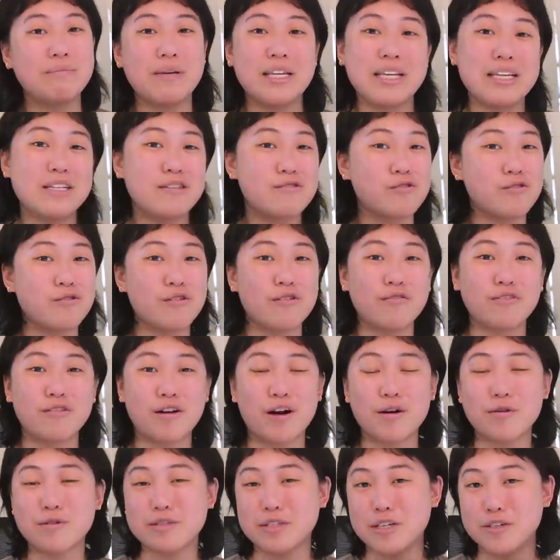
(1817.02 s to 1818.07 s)
mini studio
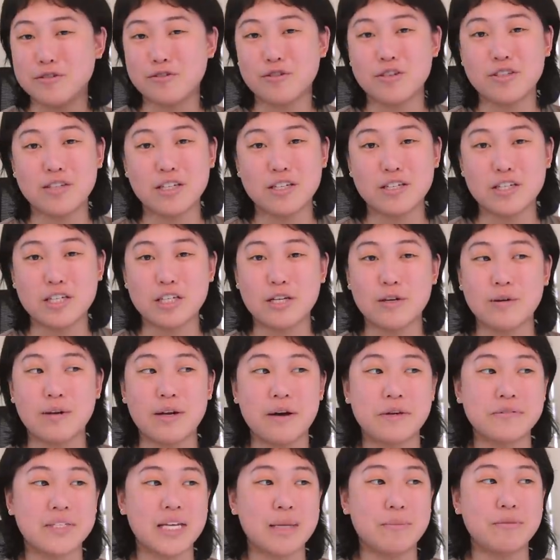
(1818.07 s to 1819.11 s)
vlog was interesting to you and I
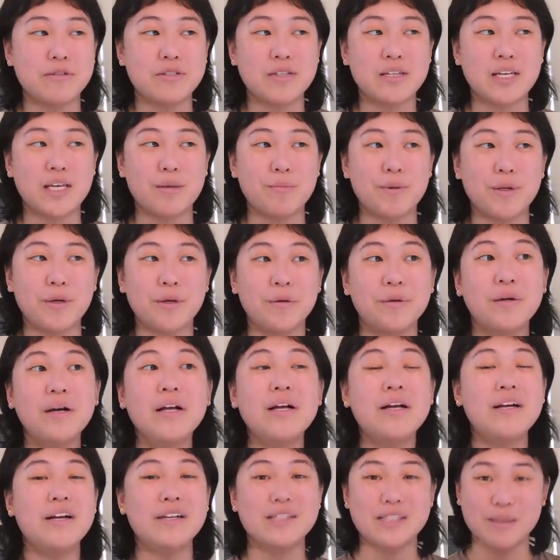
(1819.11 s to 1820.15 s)
was able to keep you
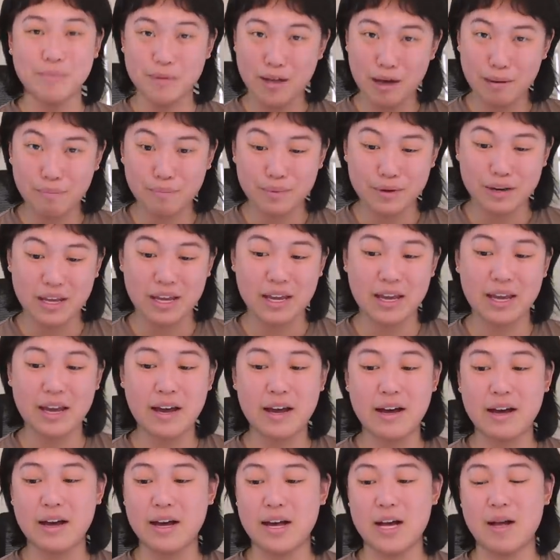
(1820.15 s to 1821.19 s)
some company.
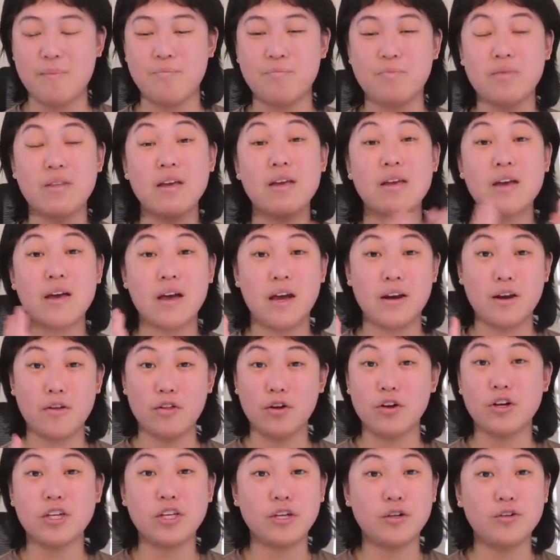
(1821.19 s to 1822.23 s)

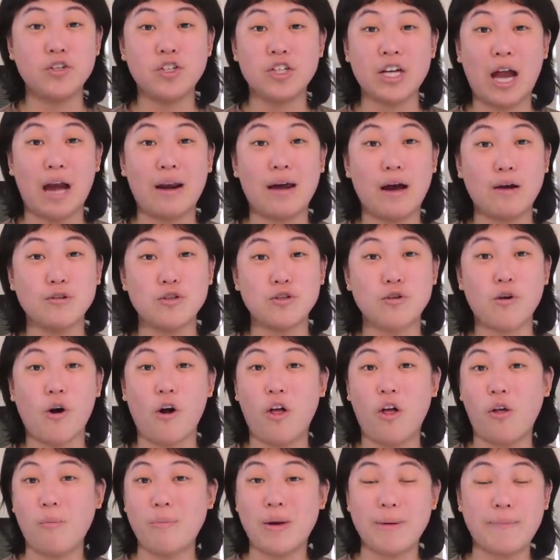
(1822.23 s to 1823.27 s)
Another huge shout out to
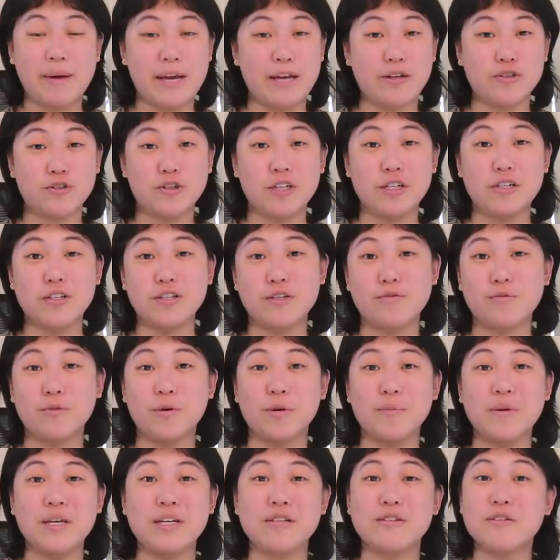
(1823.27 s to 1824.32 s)
all of my patrons for
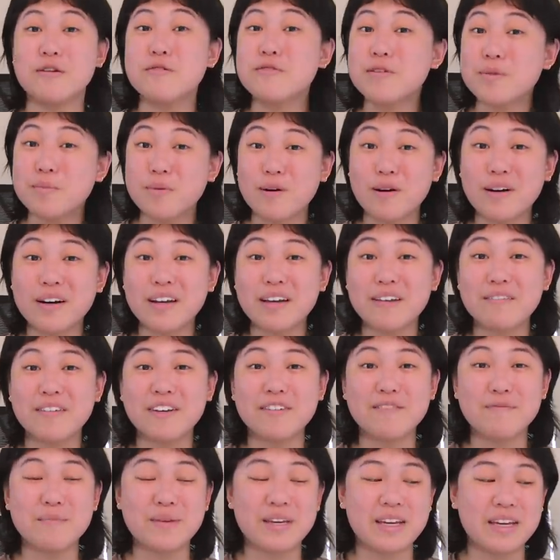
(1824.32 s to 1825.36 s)
being so supportive
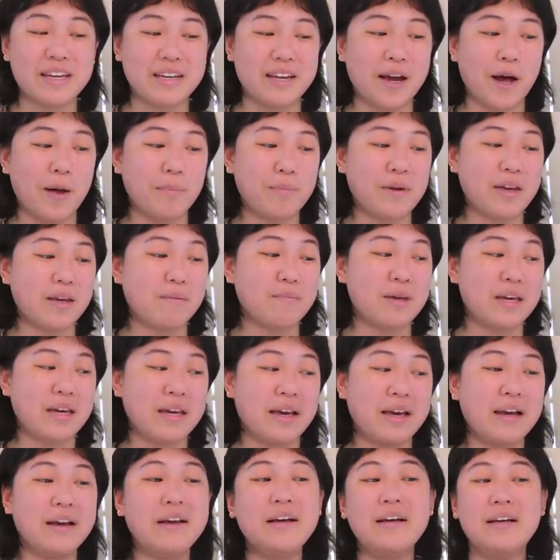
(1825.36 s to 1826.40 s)
of me and helping
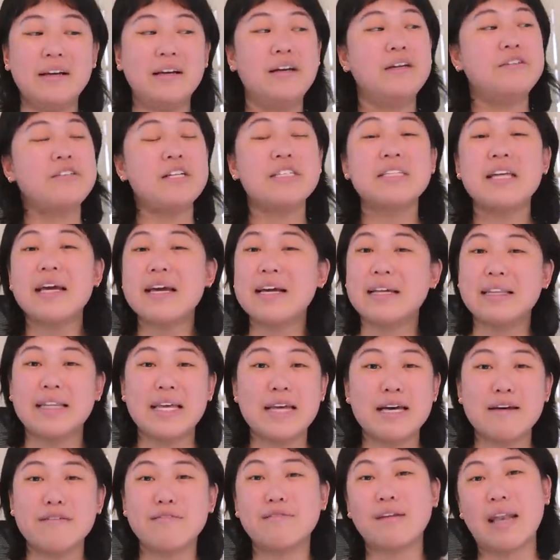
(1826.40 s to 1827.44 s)
me just like
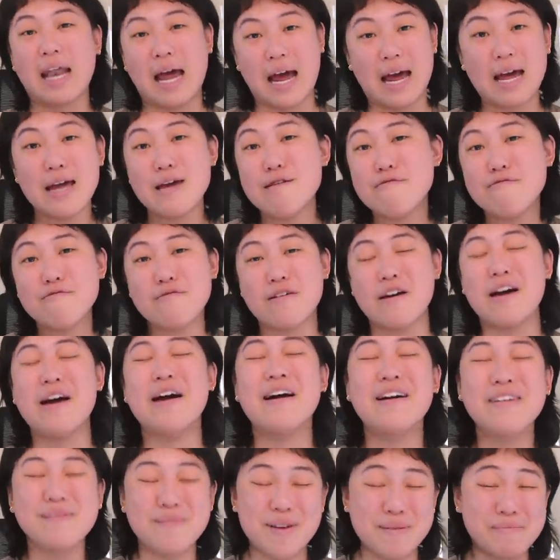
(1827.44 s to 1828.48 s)
live life.
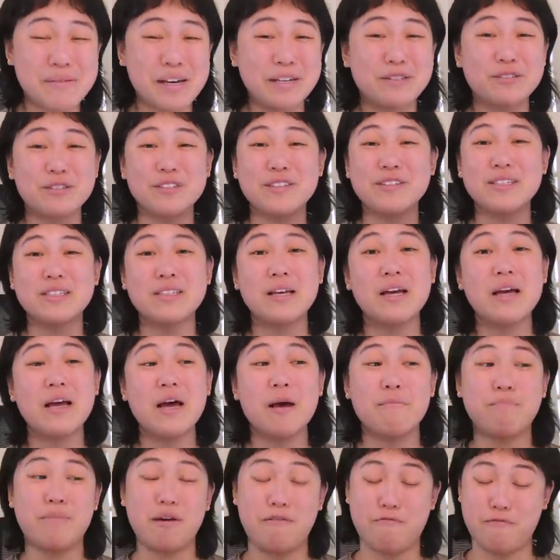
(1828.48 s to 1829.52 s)
My patrons
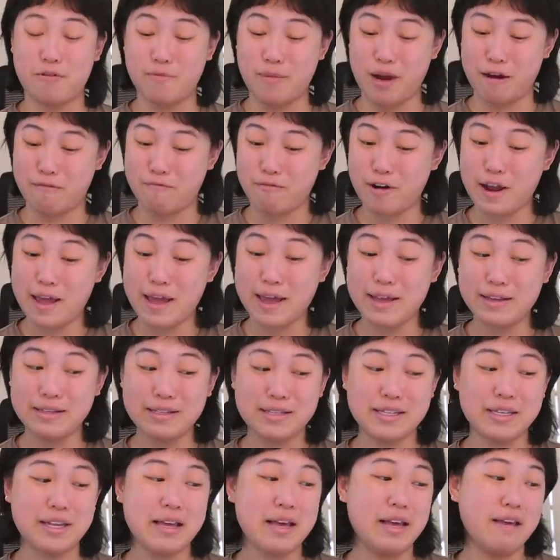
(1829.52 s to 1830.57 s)
pay for my
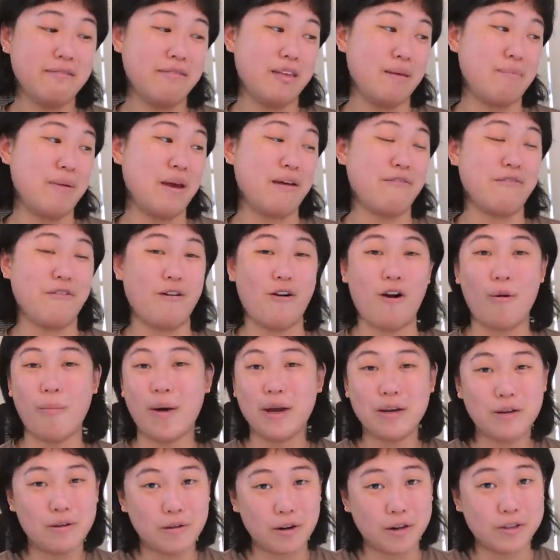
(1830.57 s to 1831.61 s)
rent, they pay for all my
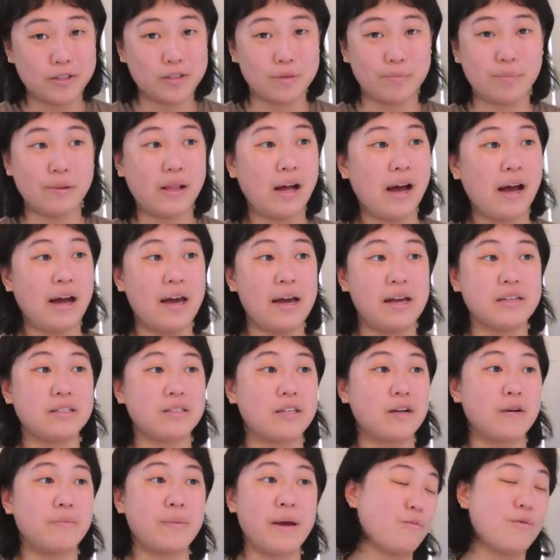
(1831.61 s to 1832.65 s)
new art supplies.
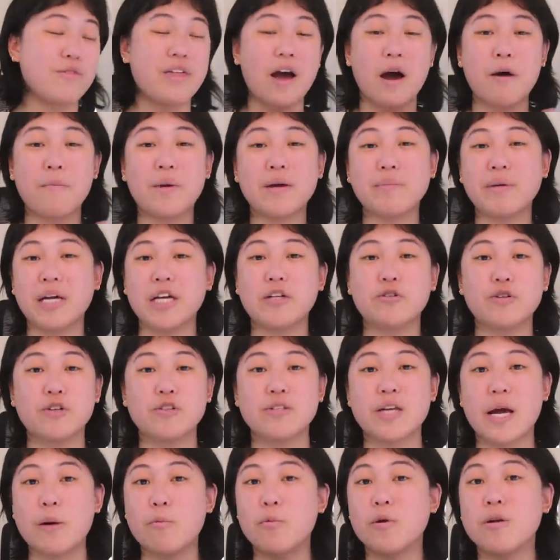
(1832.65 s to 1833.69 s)
Without my patrons,
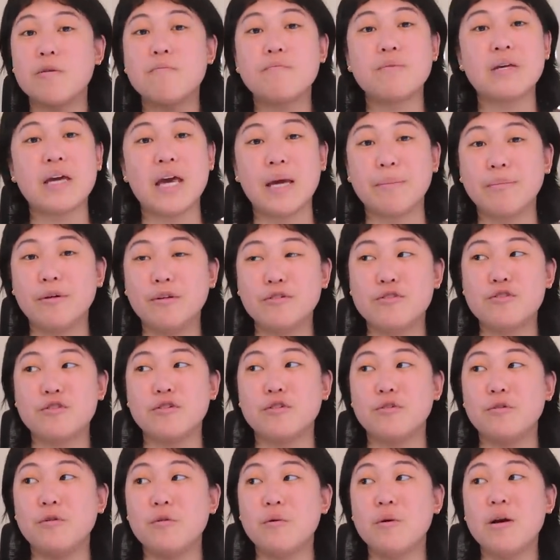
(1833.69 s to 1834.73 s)
I wouldn't be able
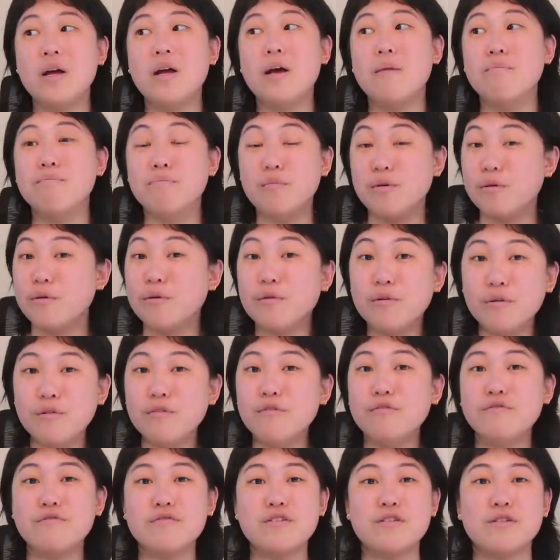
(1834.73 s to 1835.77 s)
to
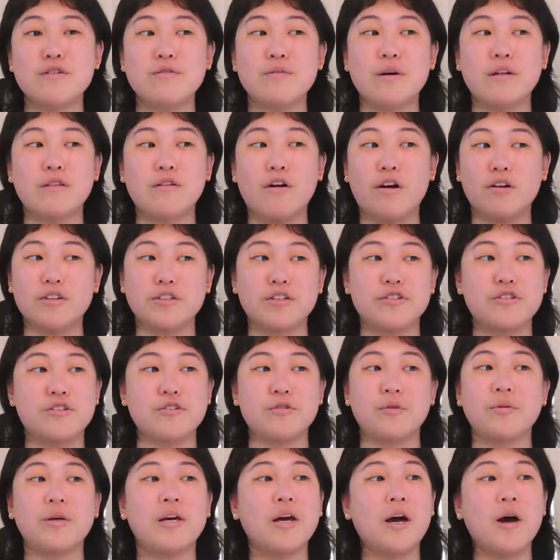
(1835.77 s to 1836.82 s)
move to a larger
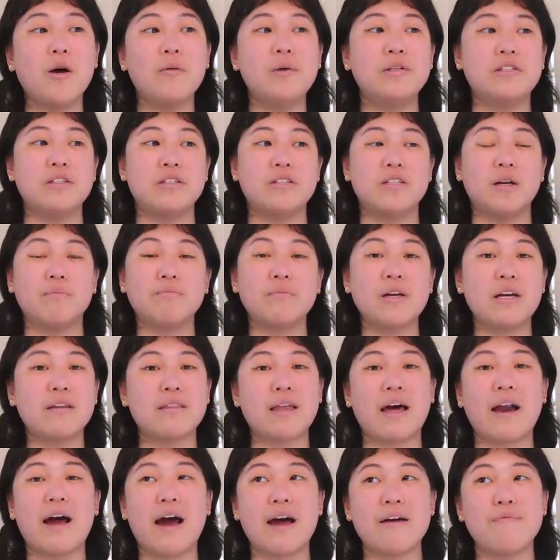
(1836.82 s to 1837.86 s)
studio, which is something
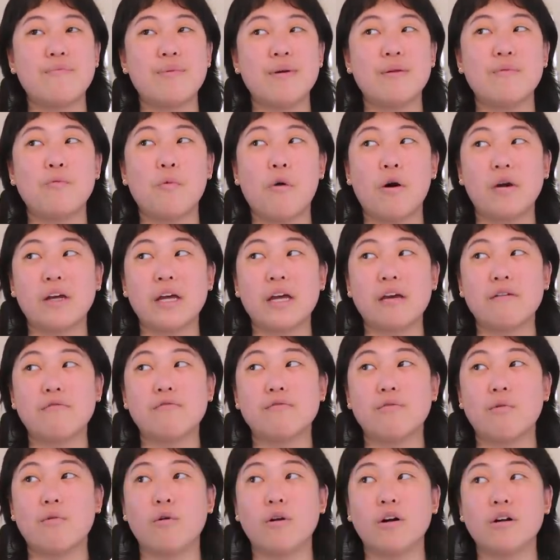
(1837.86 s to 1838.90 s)
that I've been wanting
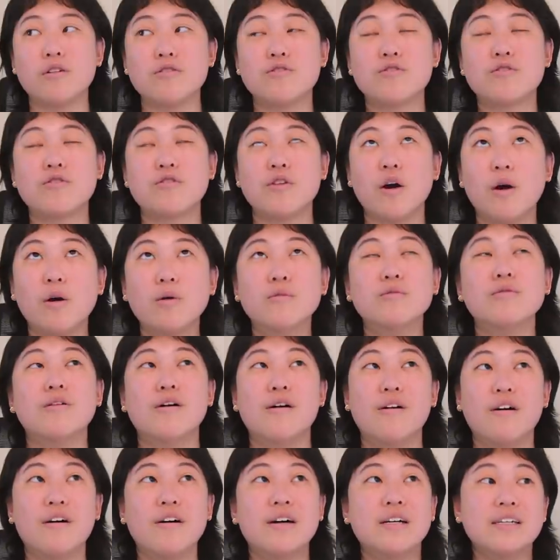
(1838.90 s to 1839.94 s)
for so
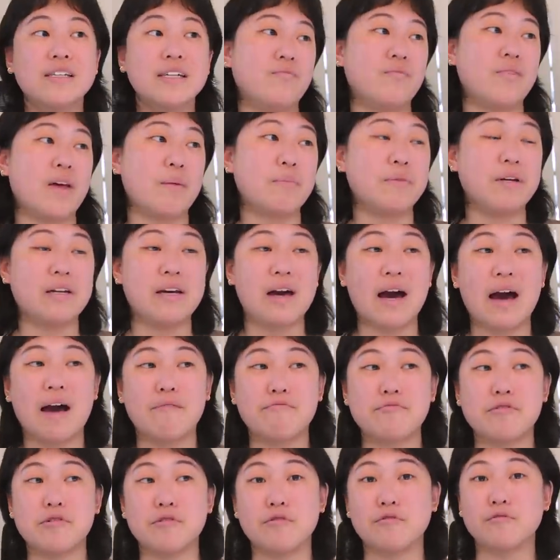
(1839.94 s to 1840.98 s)
long. I'm gonna
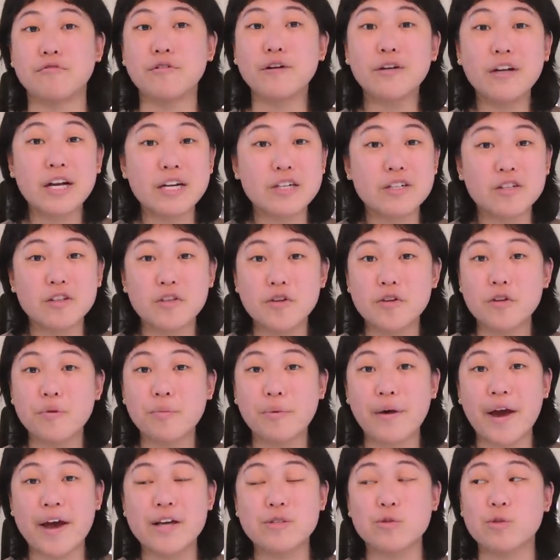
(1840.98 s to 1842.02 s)
have to furnish the new
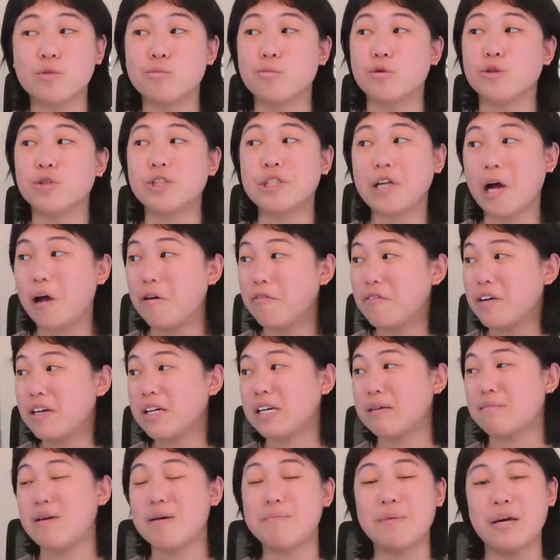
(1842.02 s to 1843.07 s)
place with more shelving,
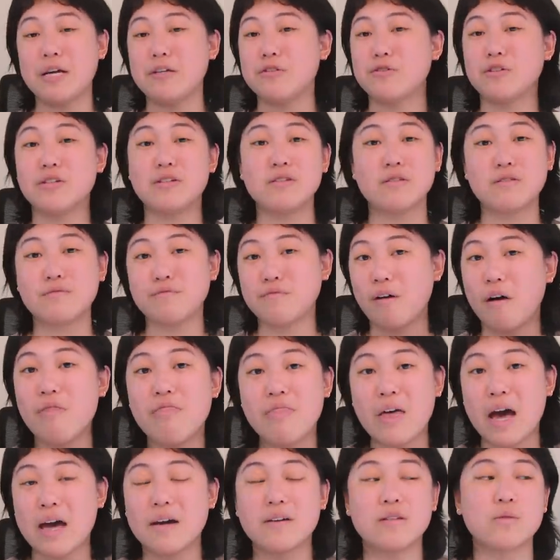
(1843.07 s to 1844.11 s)
and my patrons fund
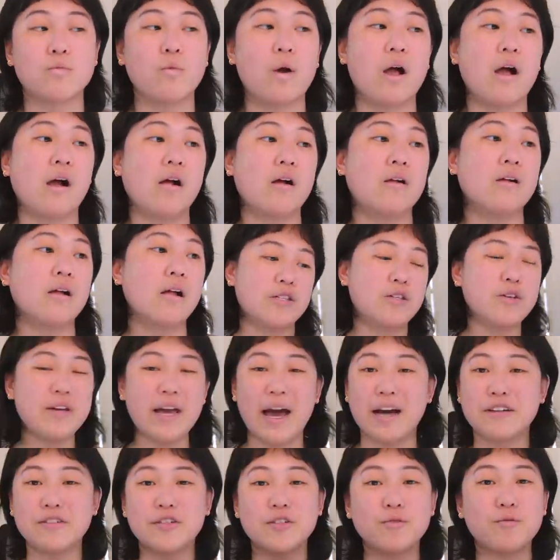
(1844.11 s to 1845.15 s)
that as well. So
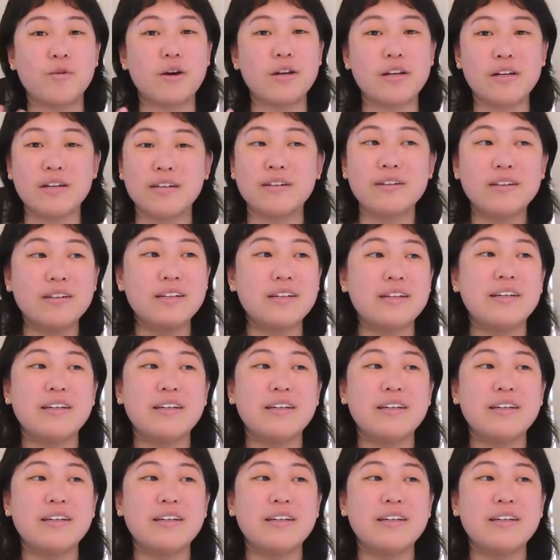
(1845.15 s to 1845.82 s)
yeah, just wanna